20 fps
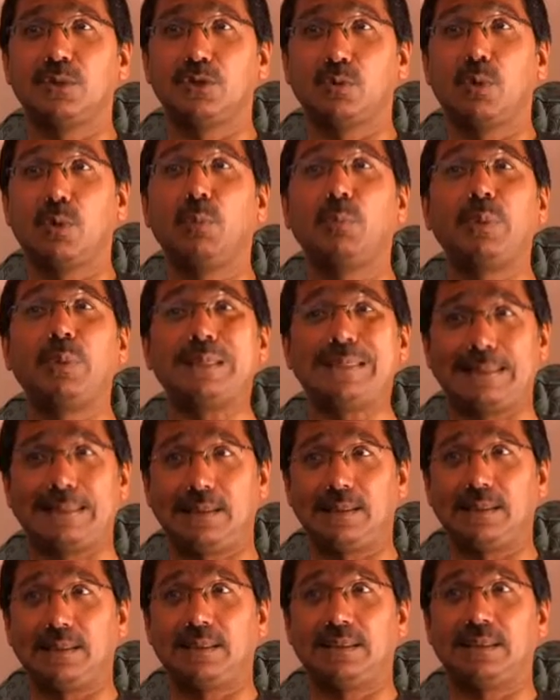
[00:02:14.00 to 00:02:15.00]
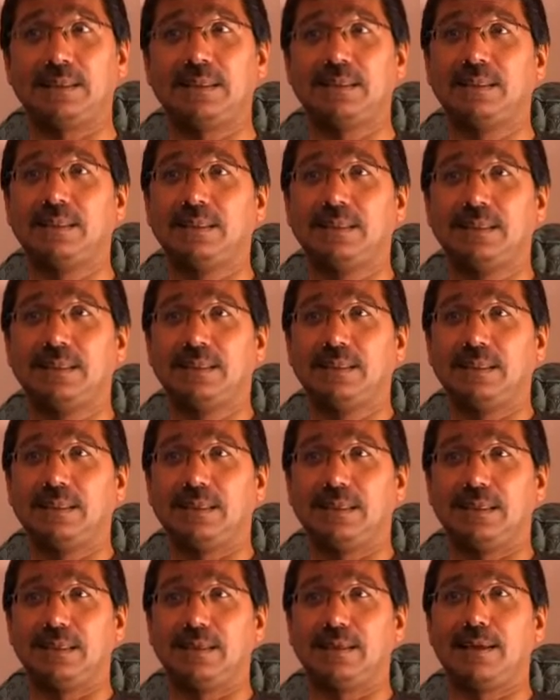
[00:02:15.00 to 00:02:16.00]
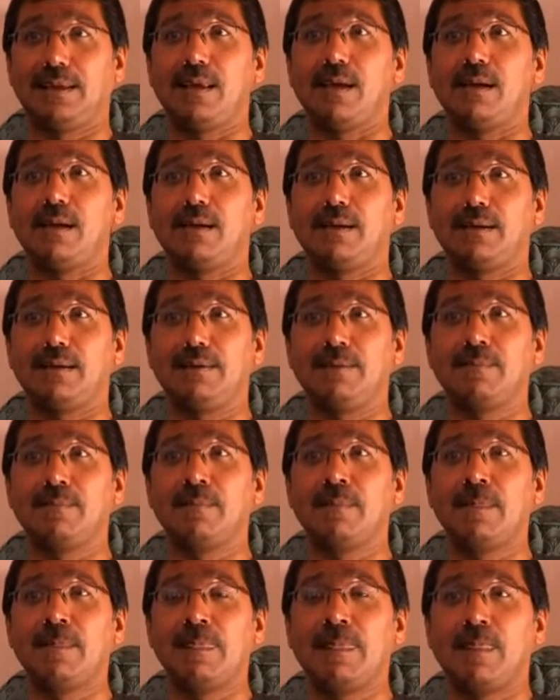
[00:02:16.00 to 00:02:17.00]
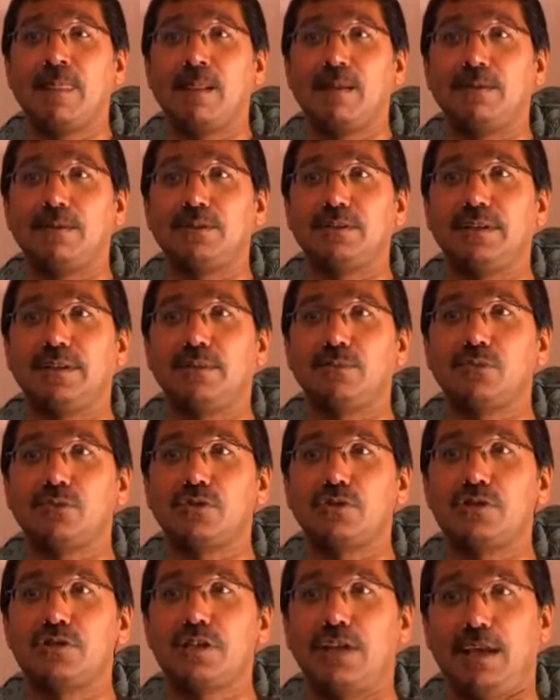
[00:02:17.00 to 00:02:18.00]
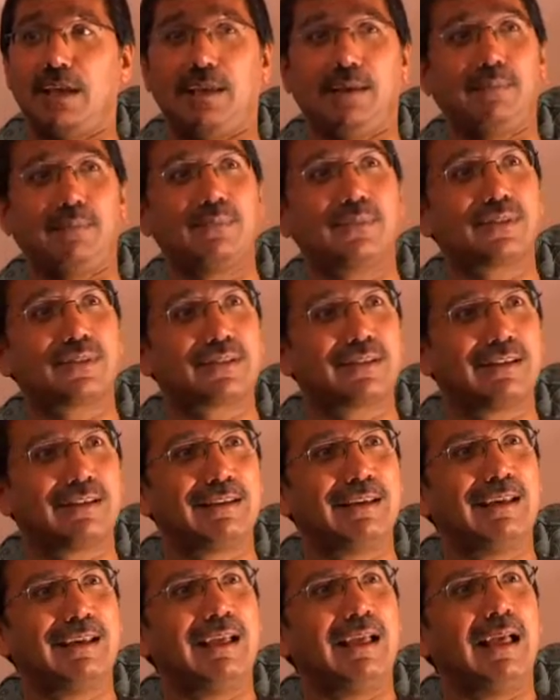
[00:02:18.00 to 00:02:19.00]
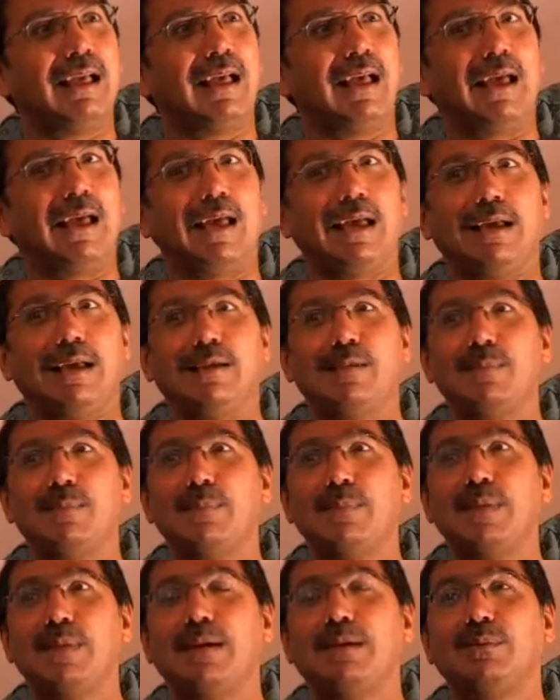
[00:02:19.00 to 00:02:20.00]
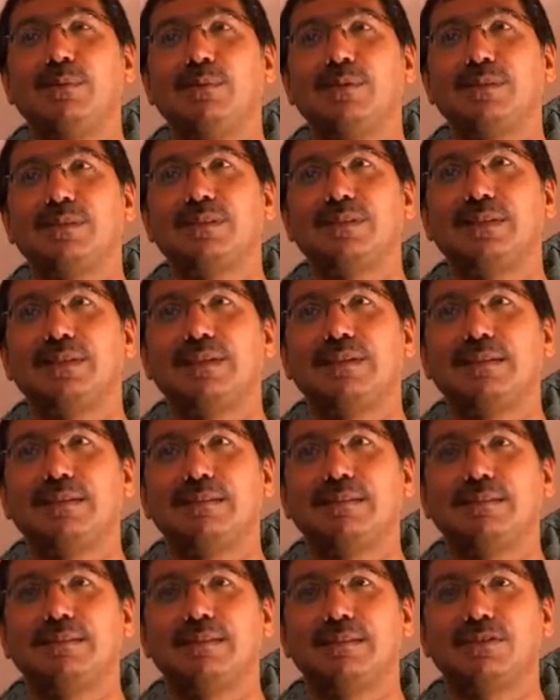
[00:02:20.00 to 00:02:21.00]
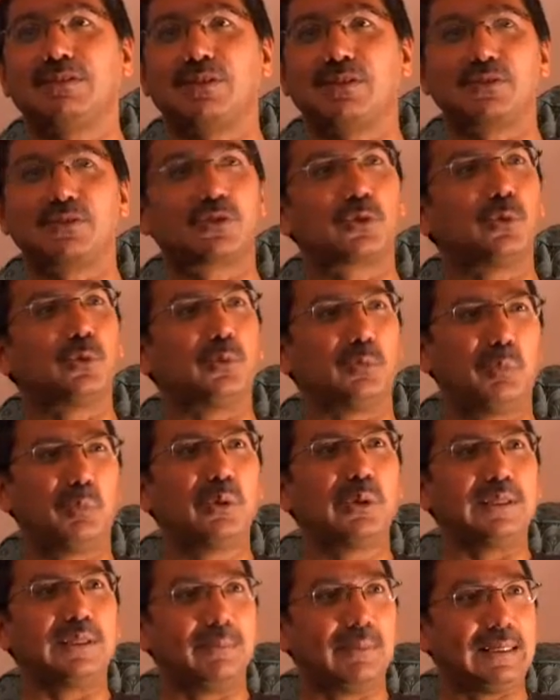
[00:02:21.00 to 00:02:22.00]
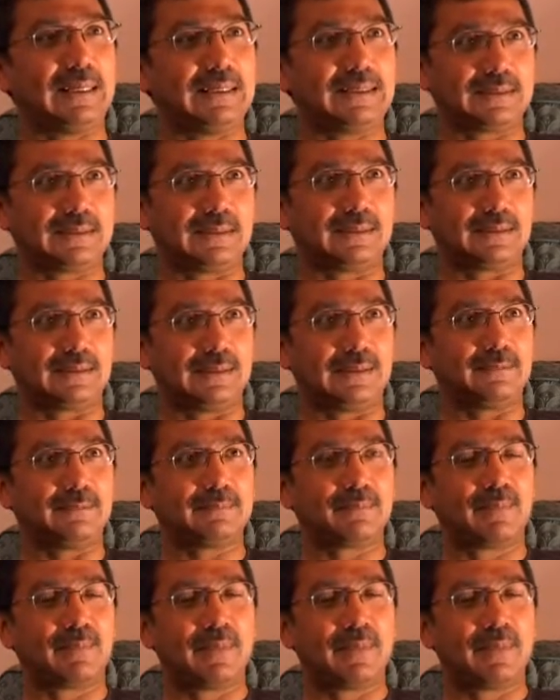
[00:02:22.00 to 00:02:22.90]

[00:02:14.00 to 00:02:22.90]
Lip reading: was one particular guy whose name was James, was the sort of school bully, basically,